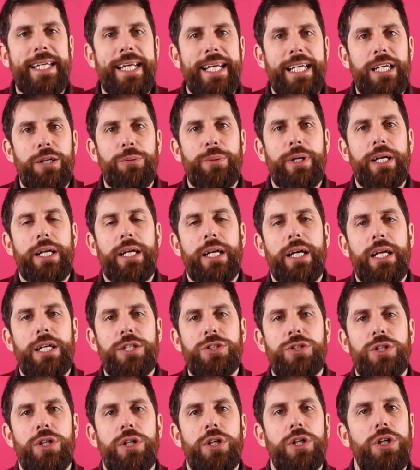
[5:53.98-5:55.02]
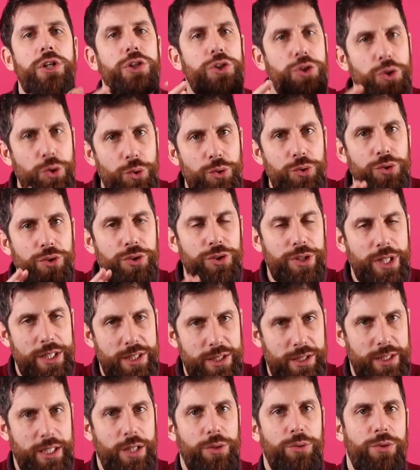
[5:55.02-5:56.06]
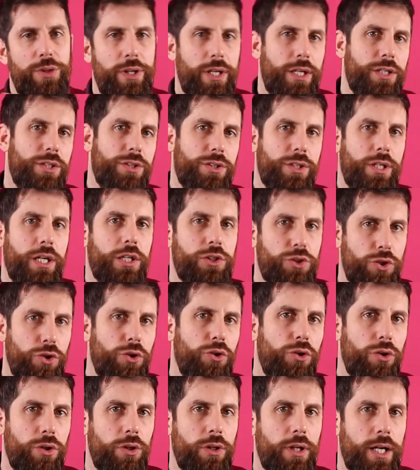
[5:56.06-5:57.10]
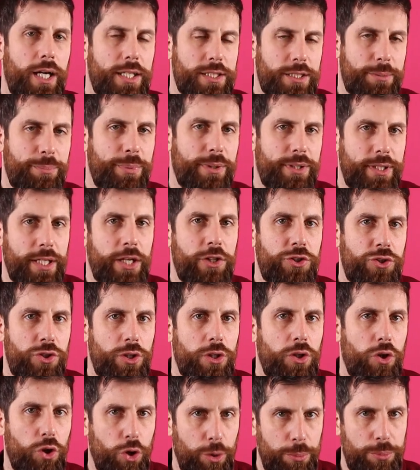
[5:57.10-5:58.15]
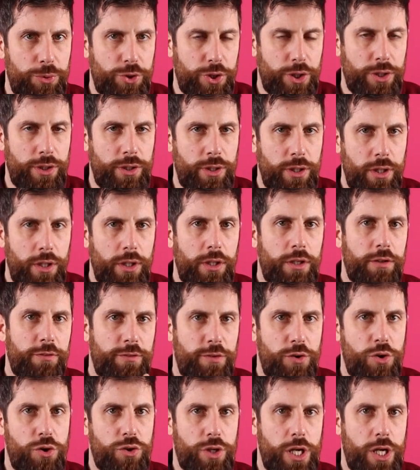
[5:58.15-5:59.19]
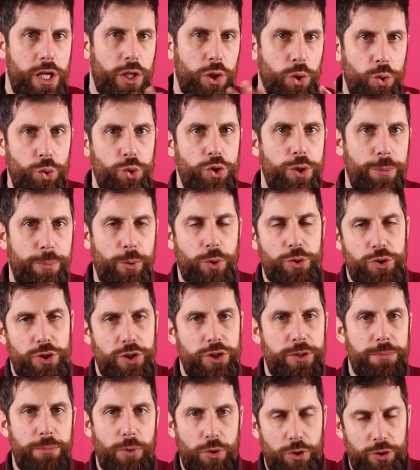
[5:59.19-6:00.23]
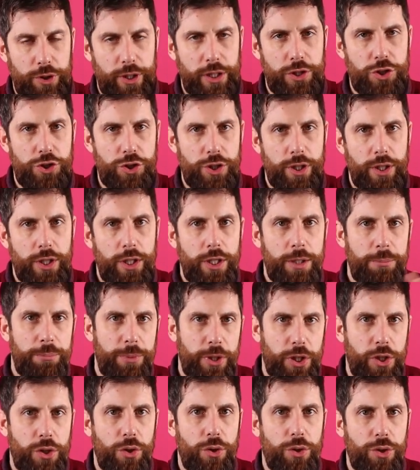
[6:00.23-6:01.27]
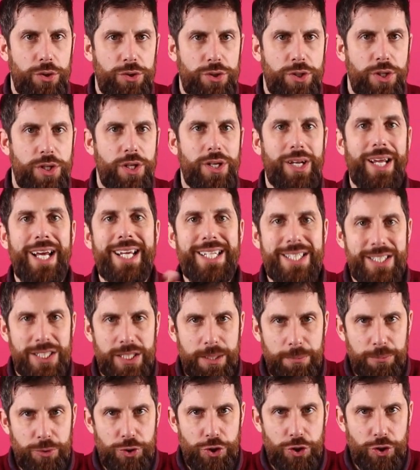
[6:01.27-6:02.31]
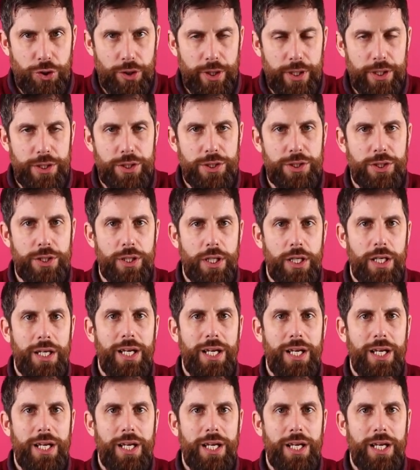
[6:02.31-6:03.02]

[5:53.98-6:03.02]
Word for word: takeaway is don't discount this at all as a potential option for a low deposit mortgage because there is some choice.